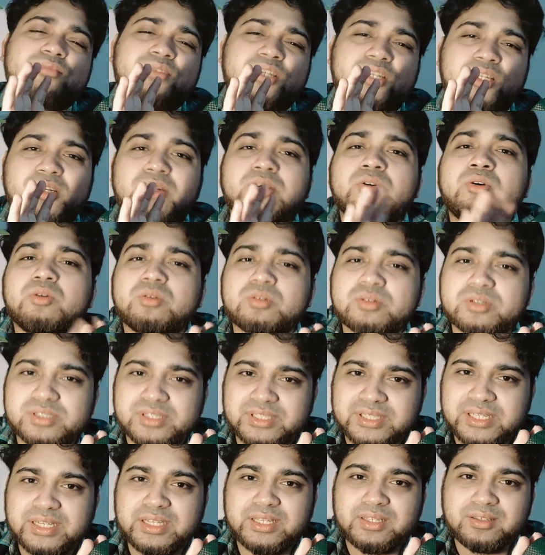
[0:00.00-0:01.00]
in a colder
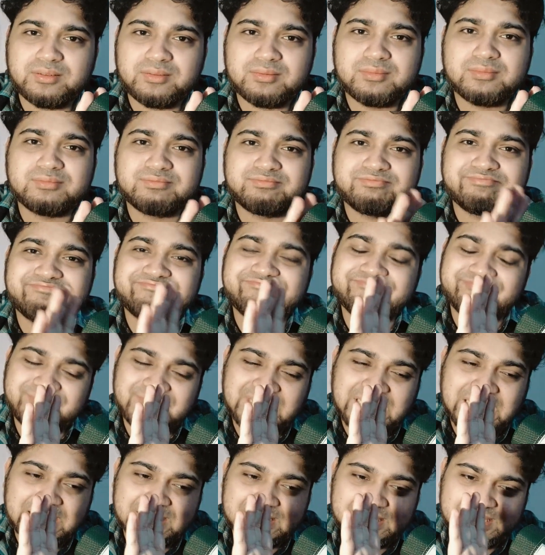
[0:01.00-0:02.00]
setting.
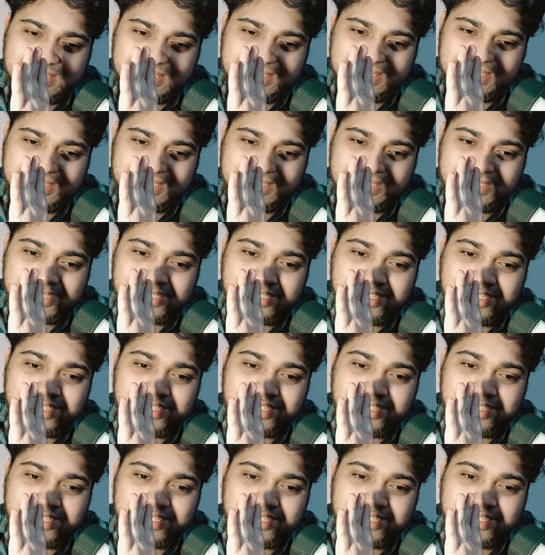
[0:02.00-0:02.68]
That's